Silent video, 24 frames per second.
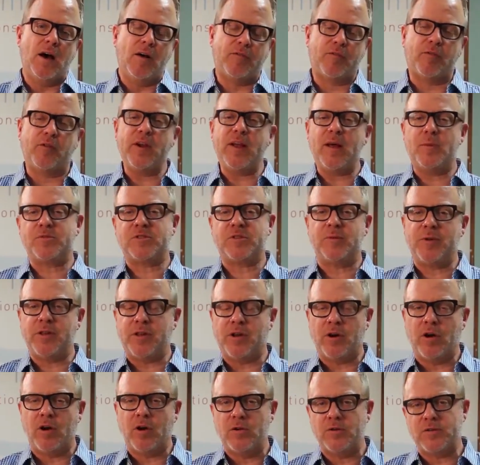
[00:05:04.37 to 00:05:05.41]
free up some of
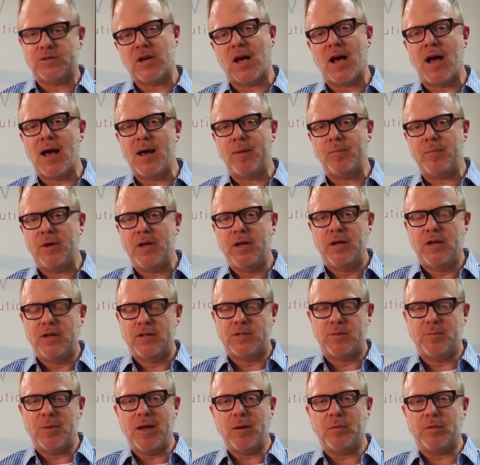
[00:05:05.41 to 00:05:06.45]
their own time
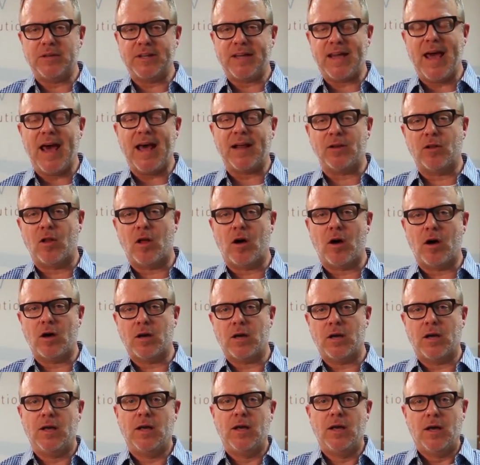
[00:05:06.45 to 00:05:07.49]
to be able to
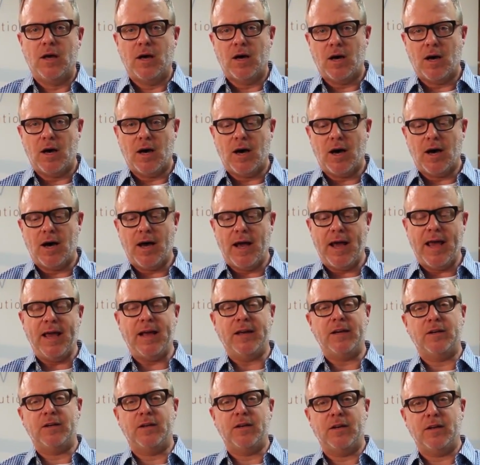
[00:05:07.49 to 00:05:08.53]
catalog
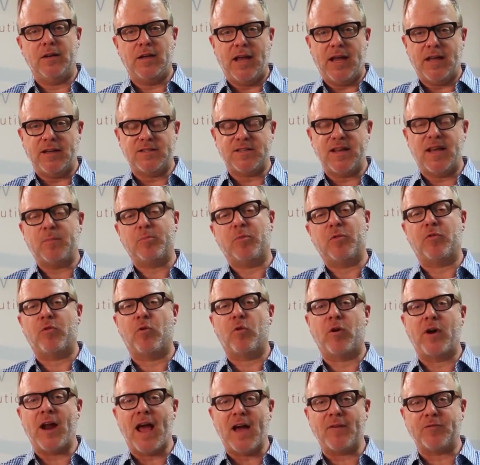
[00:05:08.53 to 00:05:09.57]
and take
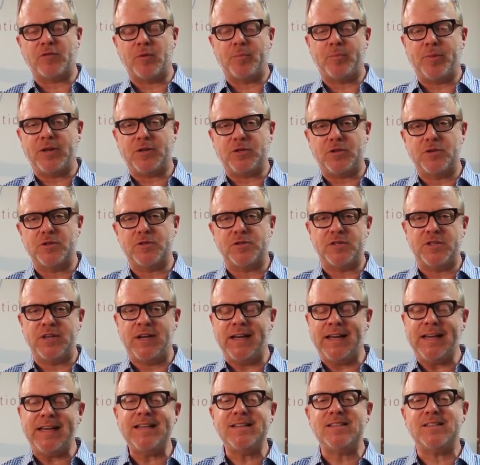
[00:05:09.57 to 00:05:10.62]
before and after pictures in
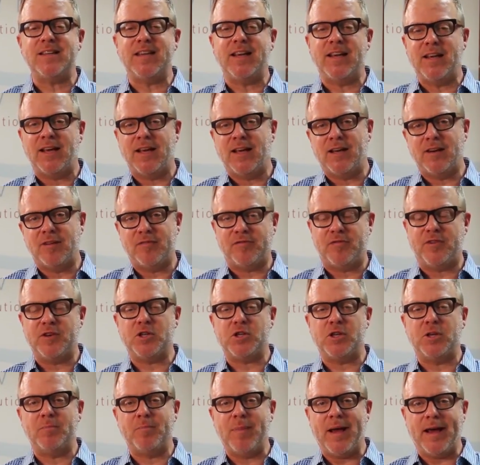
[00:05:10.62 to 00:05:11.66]
an easy and
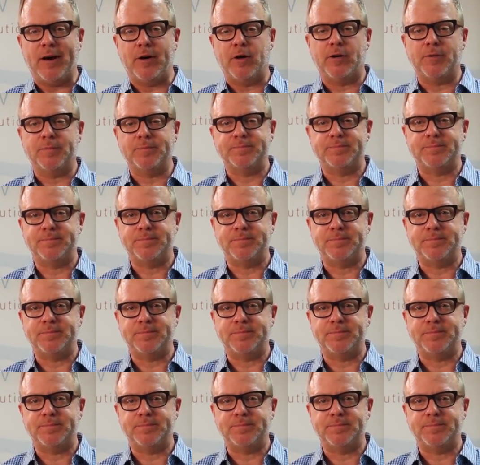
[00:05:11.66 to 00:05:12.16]
efficient manner.